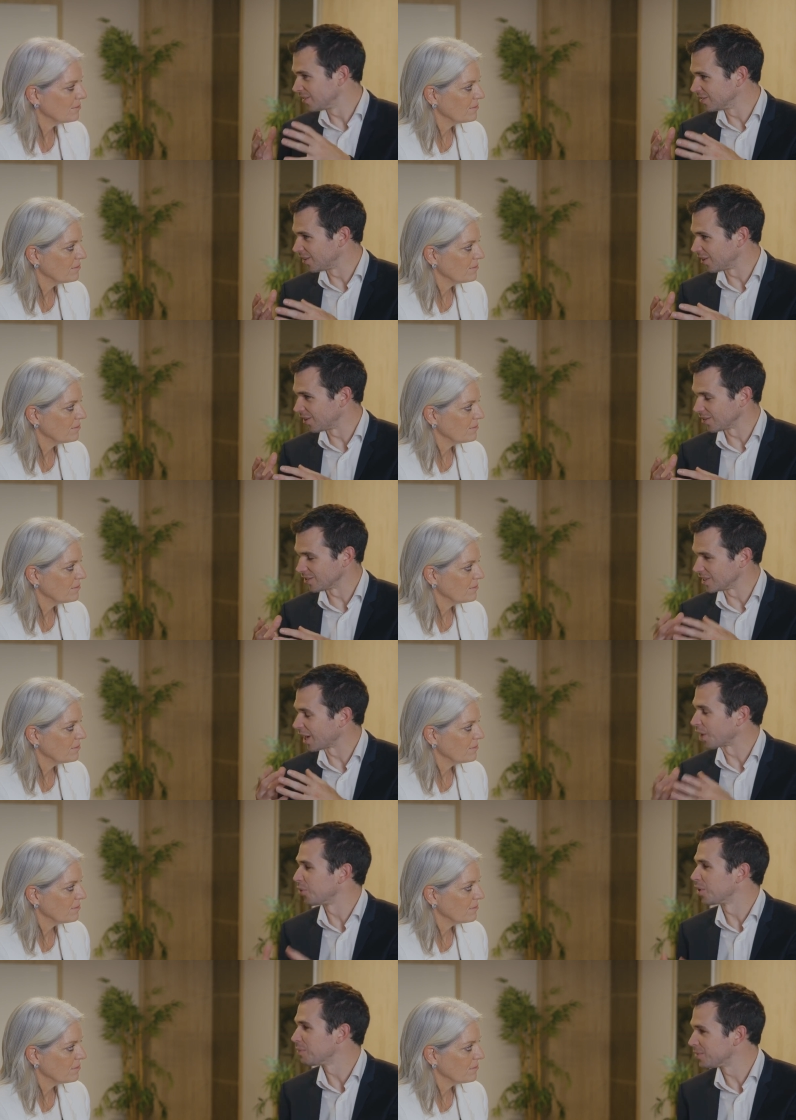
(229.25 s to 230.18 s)
Speaker 1: the, the
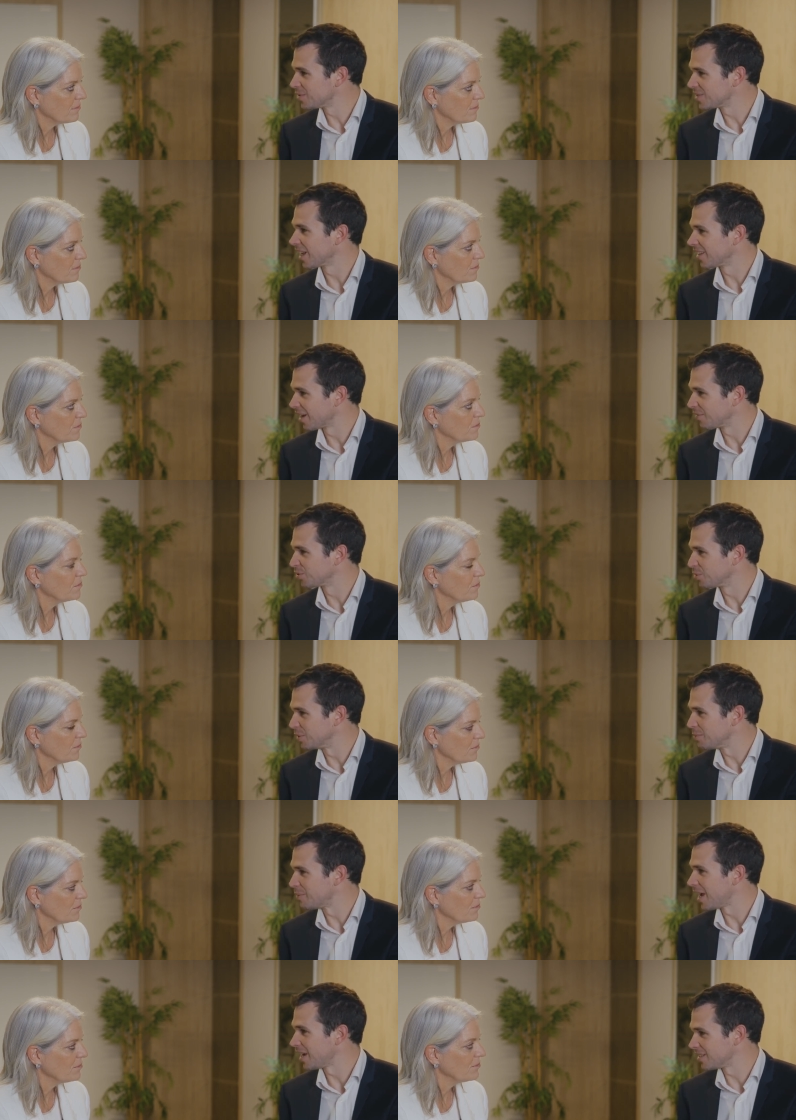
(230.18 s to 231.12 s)
agreements that have to
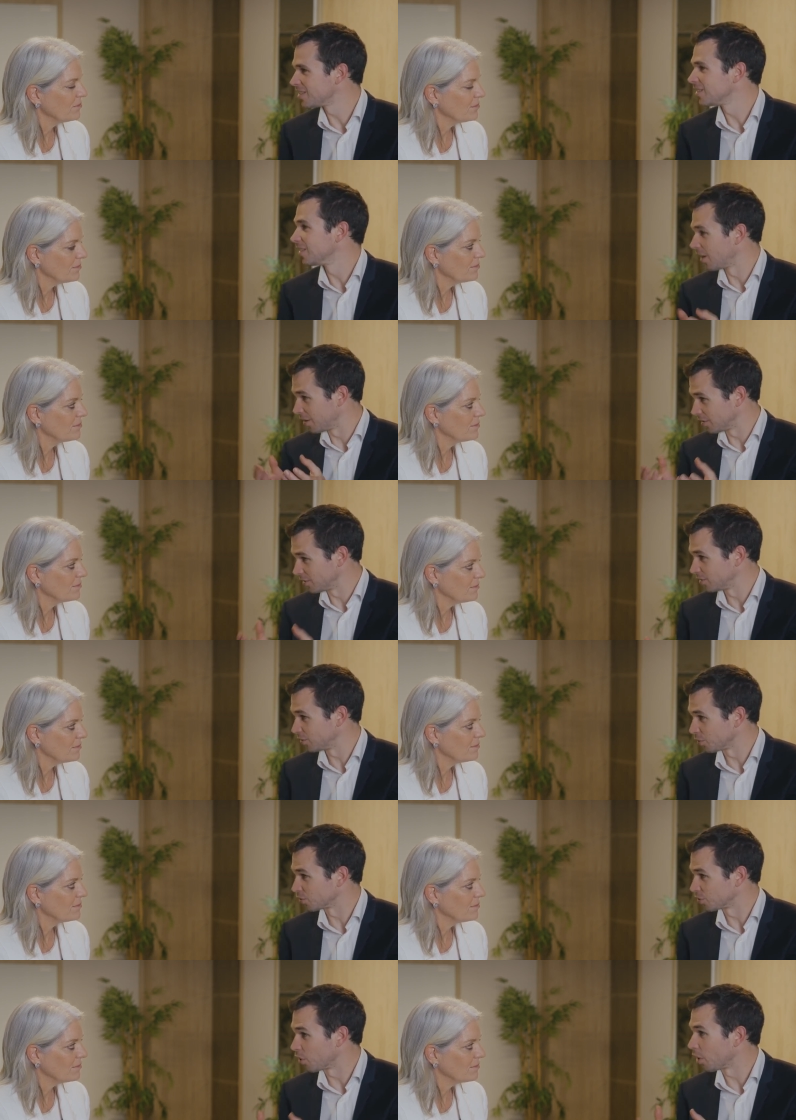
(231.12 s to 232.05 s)
be mm. made, uh,
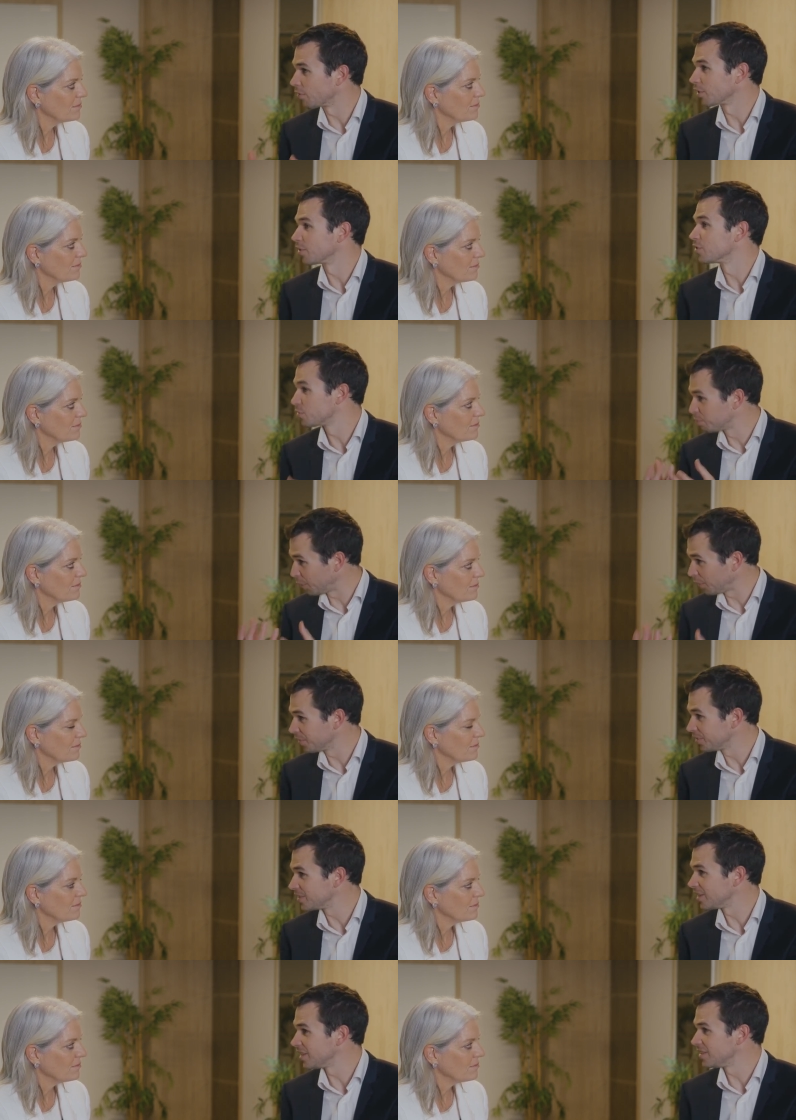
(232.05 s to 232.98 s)
those governance
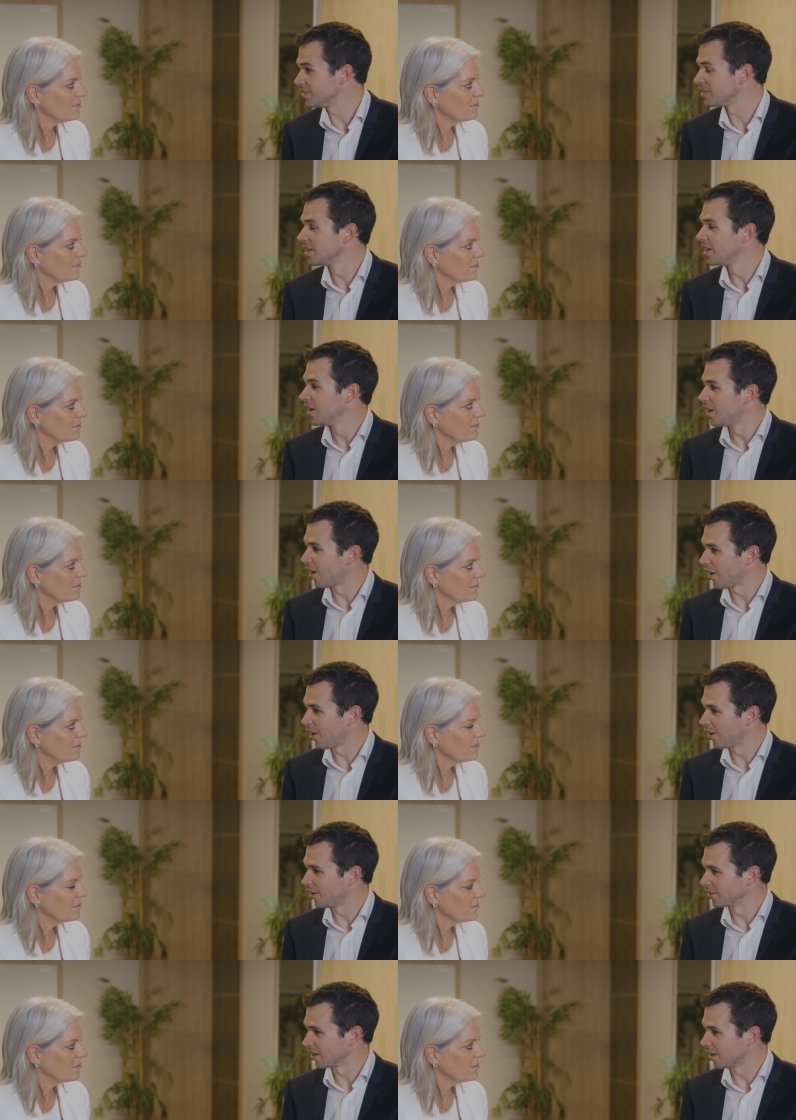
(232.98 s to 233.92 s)
policies
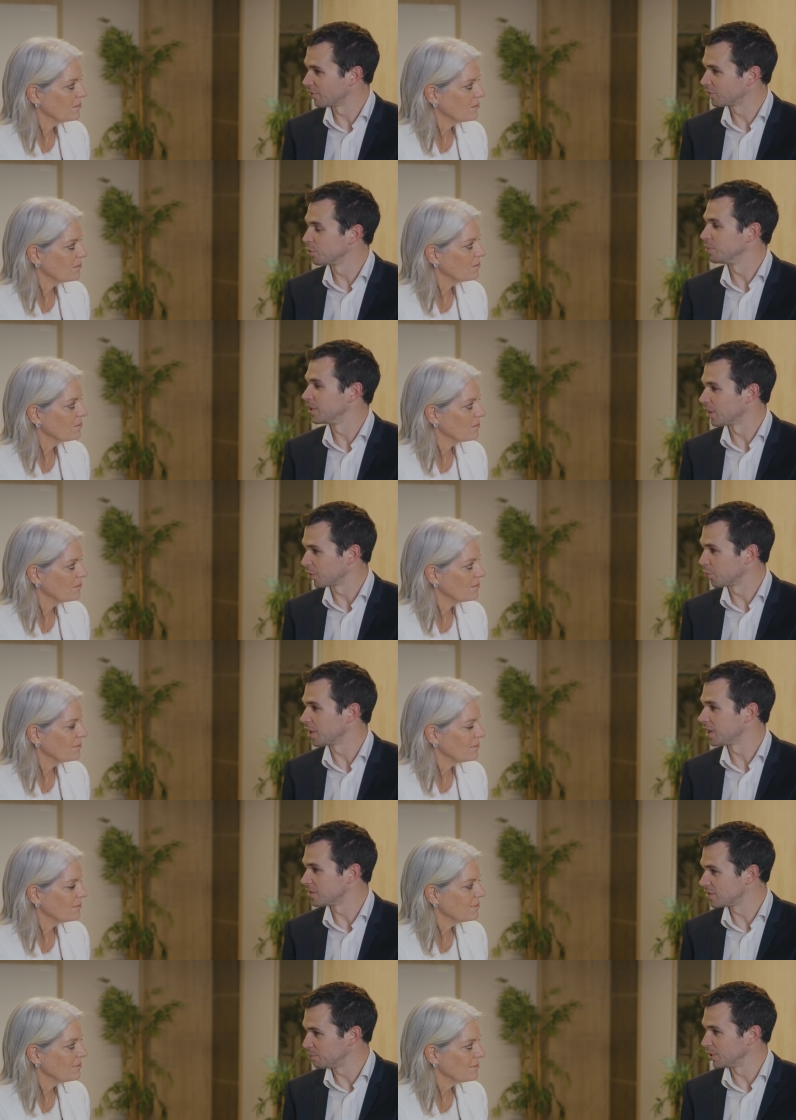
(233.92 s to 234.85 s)
uh, that have to be
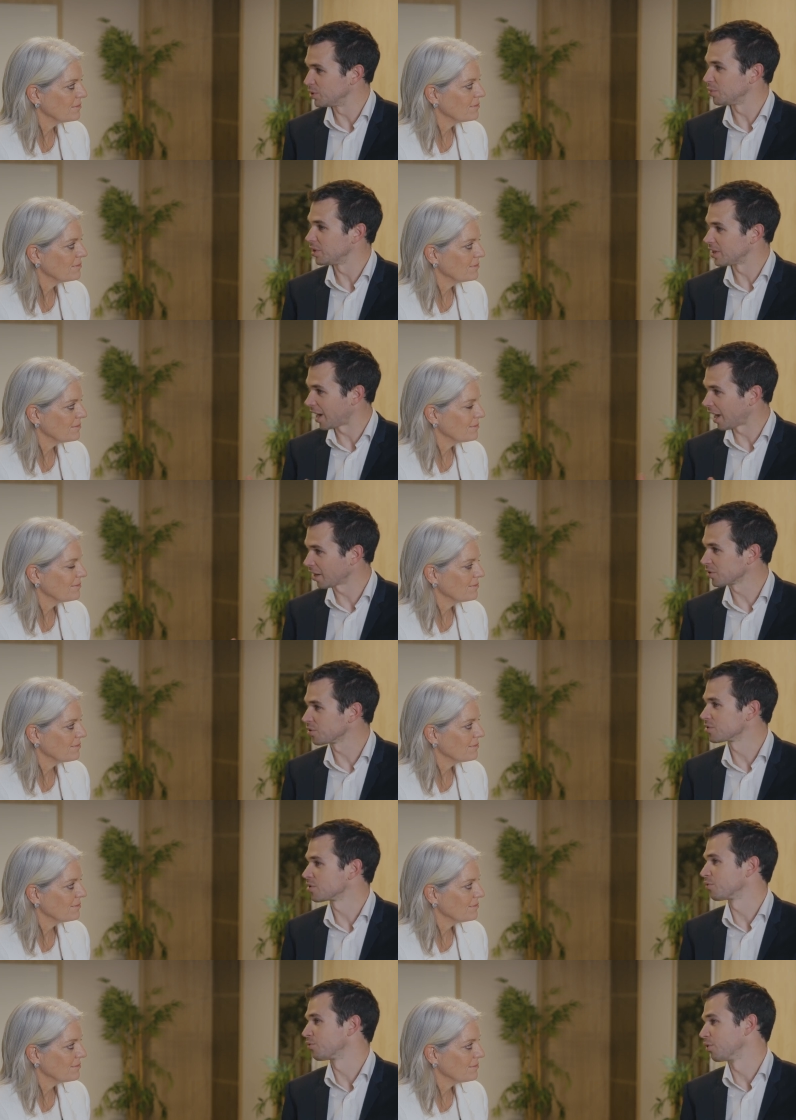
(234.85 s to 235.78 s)
agreed between
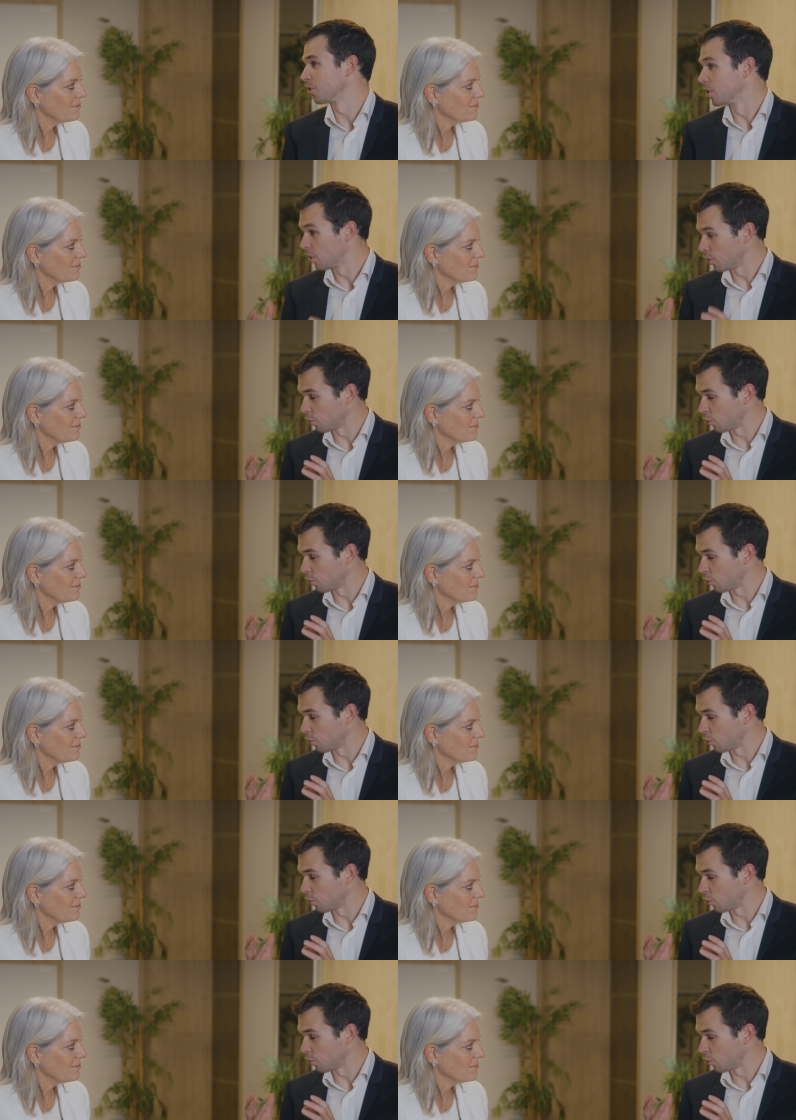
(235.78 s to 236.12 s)
actors of uh,